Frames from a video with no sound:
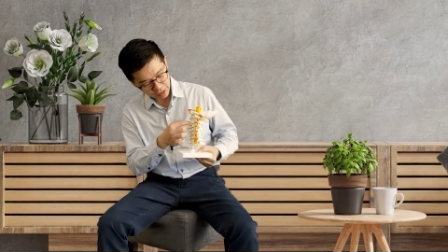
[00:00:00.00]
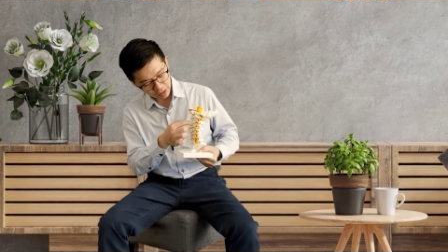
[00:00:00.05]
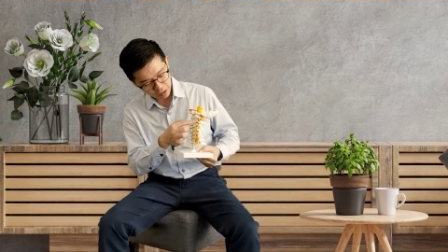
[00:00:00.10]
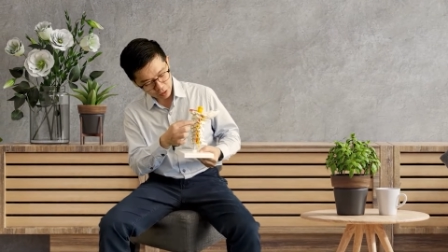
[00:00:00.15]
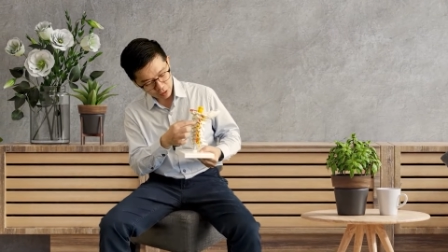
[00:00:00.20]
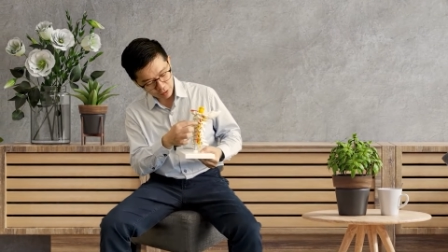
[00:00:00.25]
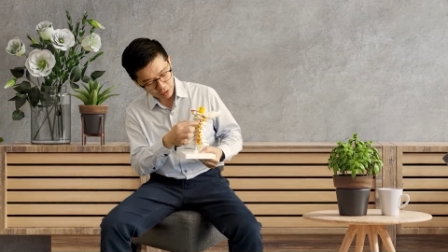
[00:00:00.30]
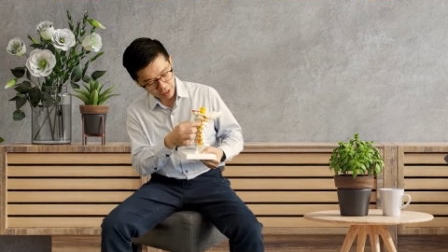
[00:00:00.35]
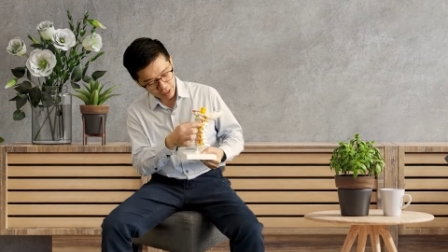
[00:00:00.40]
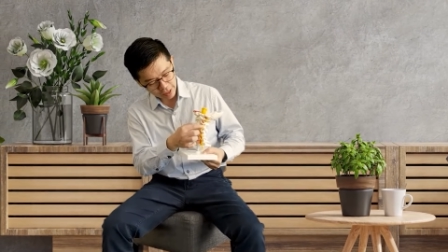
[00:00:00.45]

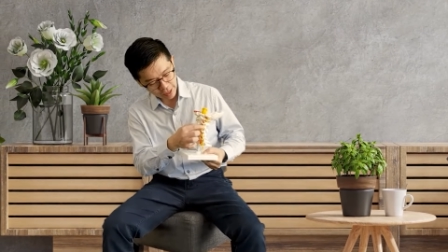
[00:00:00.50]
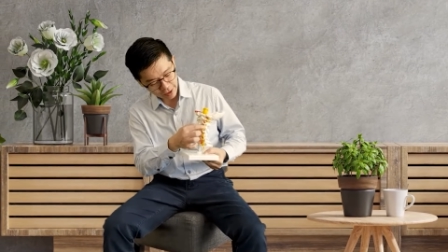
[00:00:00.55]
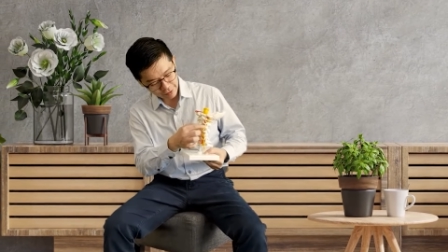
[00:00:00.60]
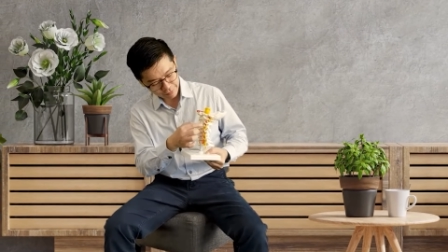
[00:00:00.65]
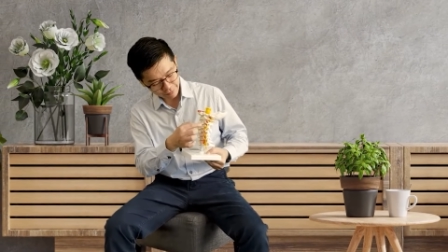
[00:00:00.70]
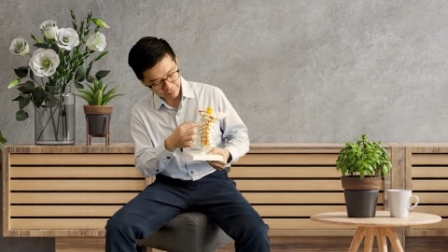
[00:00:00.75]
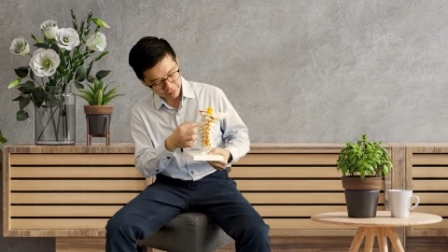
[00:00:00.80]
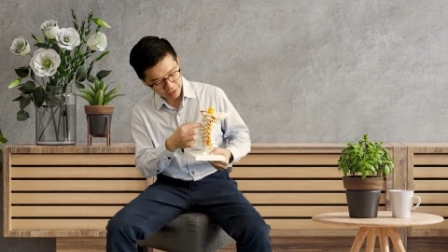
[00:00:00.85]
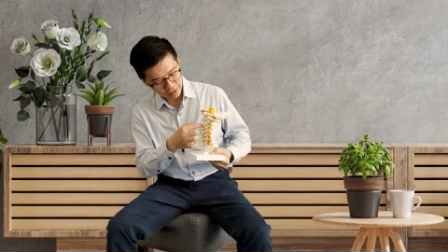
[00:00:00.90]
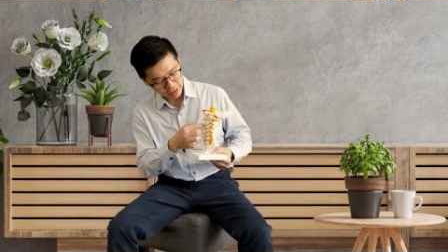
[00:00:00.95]
on the
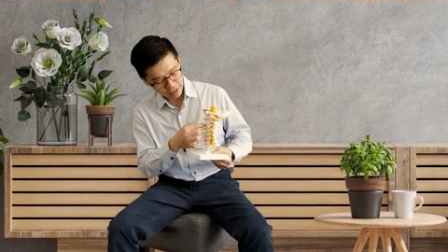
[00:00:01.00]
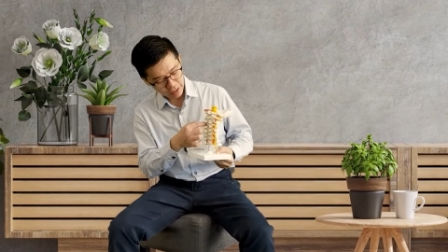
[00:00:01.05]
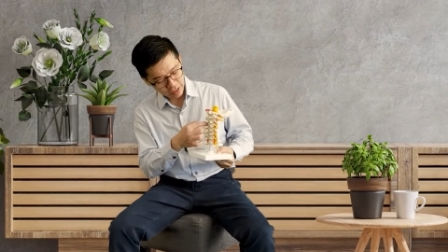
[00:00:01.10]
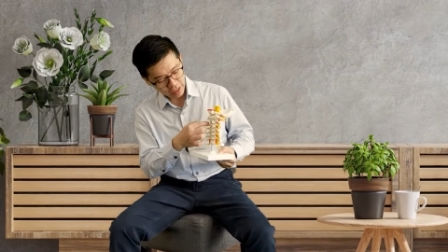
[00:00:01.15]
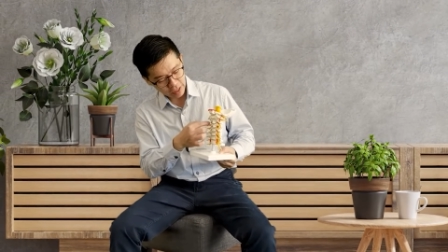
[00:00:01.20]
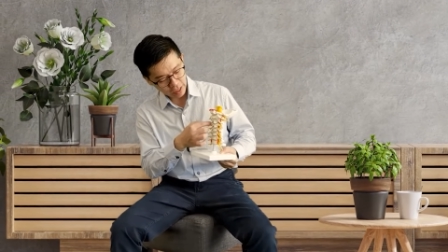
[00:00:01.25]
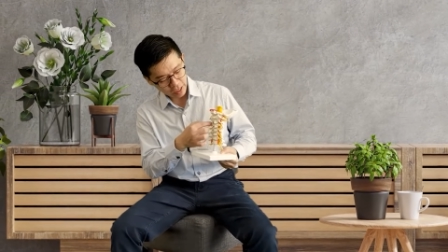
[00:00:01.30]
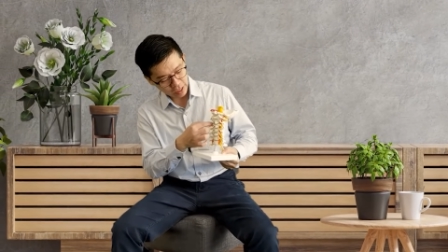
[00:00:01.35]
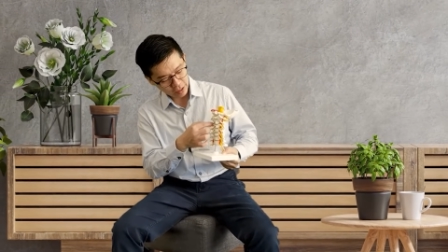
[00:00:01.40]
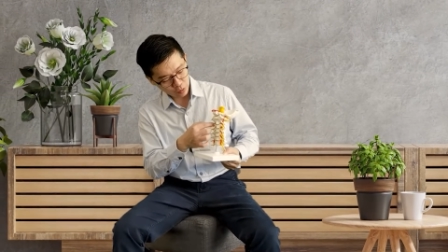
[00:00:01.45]
left
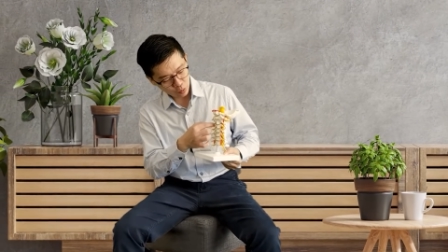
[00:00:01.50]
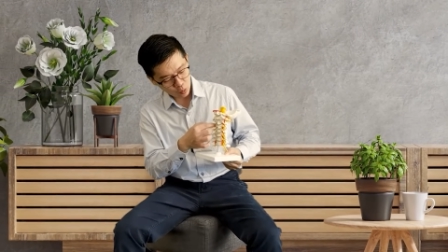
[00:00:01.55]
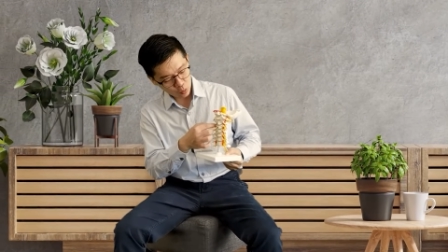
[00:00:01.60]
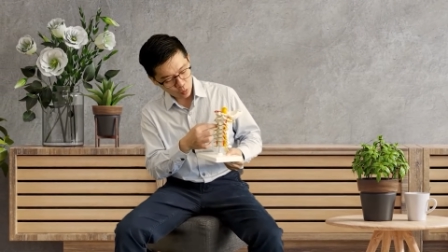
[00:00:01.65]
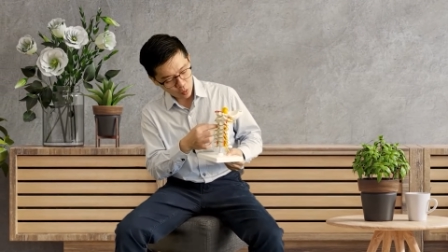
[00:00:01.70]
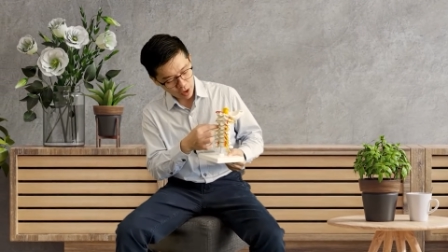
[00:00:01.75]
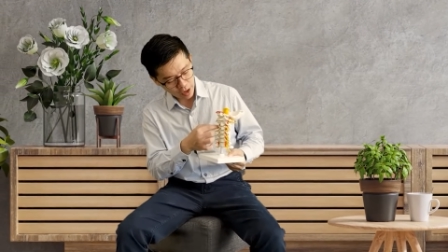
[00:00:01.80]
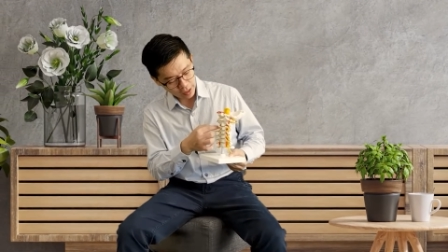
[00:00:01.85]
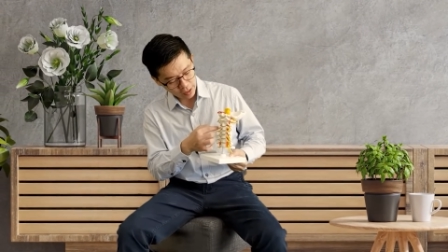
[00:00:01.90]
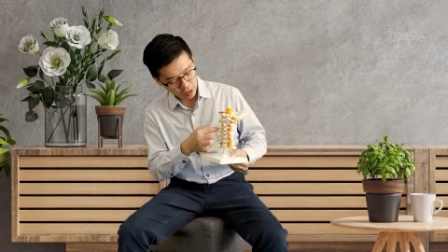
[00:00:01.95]
and
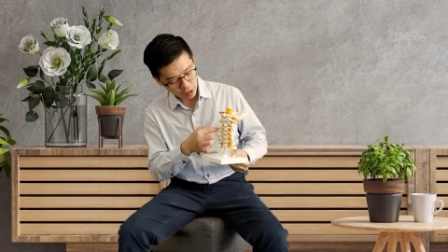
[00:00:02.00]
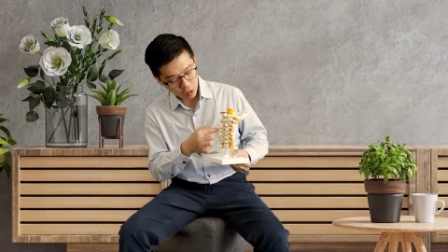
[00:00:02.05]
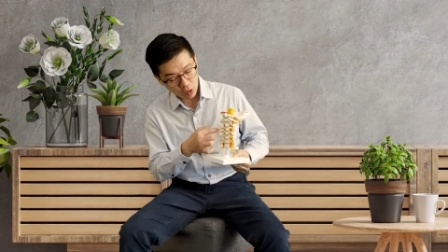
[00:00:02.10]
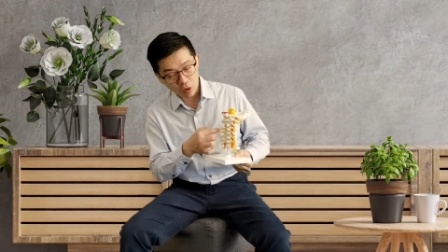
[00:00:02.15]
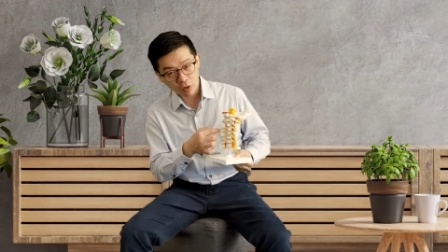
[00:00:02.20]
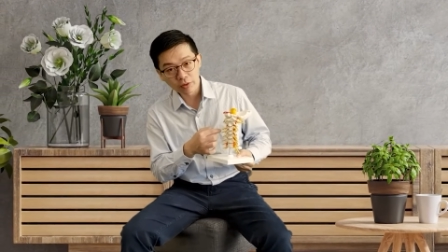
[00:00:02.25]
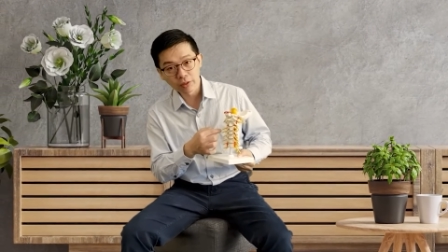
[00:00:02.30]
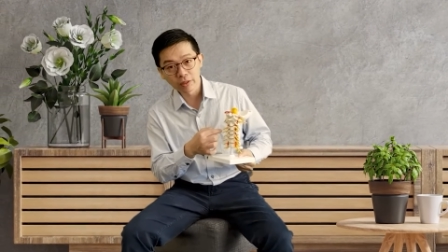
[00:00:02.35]
one on